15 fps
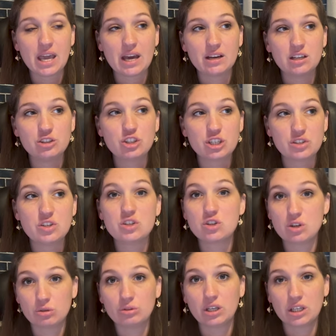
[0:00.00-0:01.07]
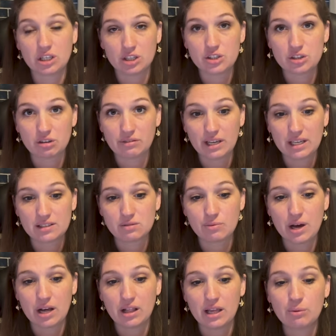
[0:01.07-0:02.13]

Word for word: and it just is no longer serving us well.